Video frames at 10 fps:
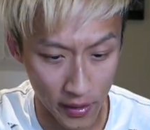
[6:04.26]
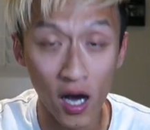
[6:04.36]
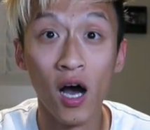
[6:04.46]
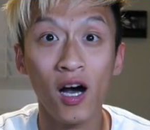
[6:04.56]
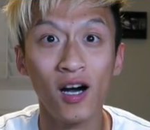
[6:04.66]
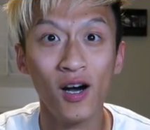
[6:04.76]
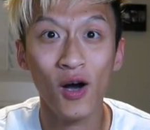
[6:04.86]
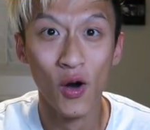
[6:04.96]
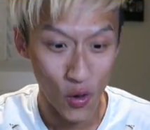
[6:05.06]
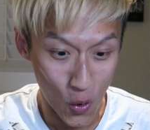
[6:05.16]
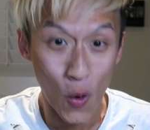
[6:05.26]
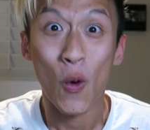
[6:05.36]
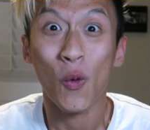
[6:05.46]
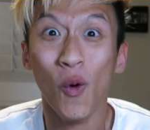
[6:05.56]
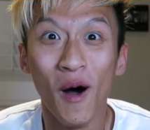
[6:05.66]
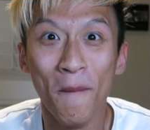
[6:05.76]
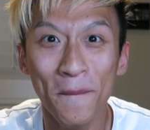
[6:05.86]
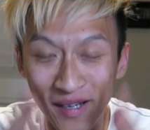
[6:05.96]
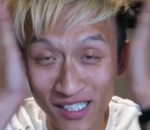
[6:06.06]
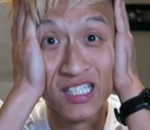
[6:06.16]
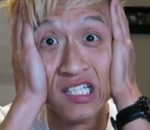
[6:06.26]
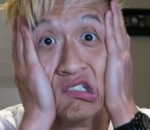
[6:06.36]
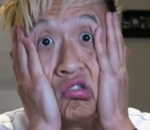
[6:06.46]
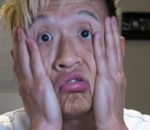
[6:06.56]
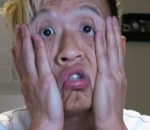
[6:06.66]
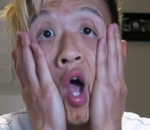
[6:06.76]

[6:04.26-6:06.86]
my god. One million?